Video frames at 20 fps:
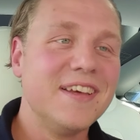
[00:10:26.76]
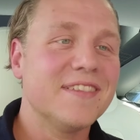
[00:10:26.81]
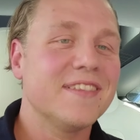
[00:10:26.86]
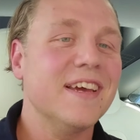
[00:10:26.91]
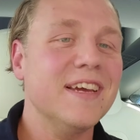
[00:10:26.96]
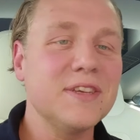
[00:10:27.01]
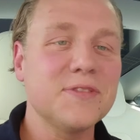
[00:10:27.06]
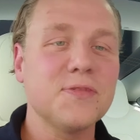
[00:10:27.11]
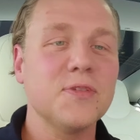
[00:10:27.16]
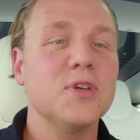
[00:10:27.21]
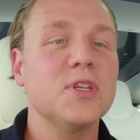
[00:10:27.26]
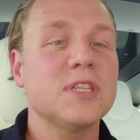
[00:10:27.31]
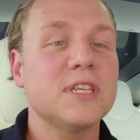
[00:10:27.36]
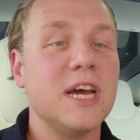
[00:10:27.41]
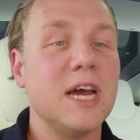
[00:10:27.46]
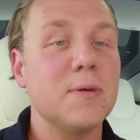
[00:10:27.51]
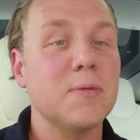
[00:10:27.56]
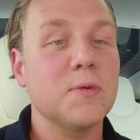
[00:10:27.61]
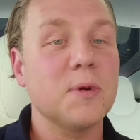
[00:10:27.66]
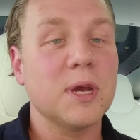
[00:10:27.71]
Thanks for your
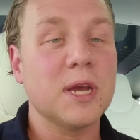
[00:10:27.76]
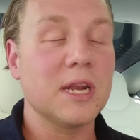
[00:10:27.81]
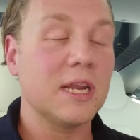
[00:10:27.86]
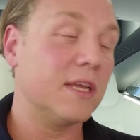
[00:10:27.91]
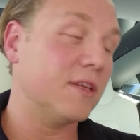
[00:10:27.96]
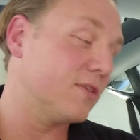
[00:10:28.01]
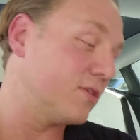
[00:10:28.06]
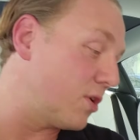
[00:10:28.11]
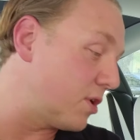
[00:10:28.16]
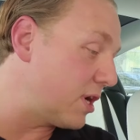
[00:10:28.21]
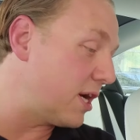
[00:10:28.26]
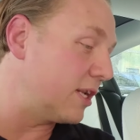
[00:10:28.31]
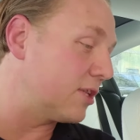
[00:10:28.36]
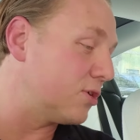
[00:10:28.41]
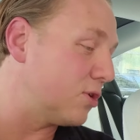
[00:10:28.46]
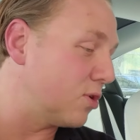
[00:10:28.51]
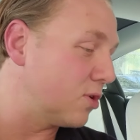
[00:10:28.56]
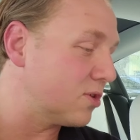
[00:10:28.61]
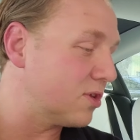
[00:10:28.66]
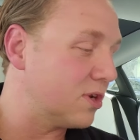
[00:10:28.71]
time quickly. Sorry I
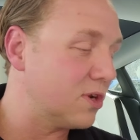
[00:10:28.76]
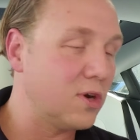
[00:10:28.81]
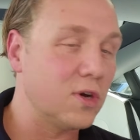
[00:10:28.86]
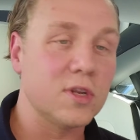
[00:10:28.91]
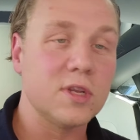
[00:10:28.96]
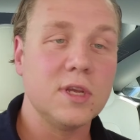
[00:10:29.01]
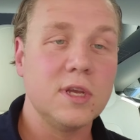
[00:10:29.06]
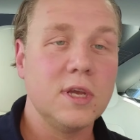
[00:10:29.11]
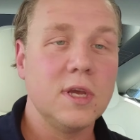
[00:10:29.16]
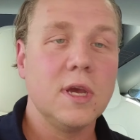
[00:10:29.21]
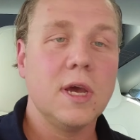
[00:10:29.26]
talked a lot.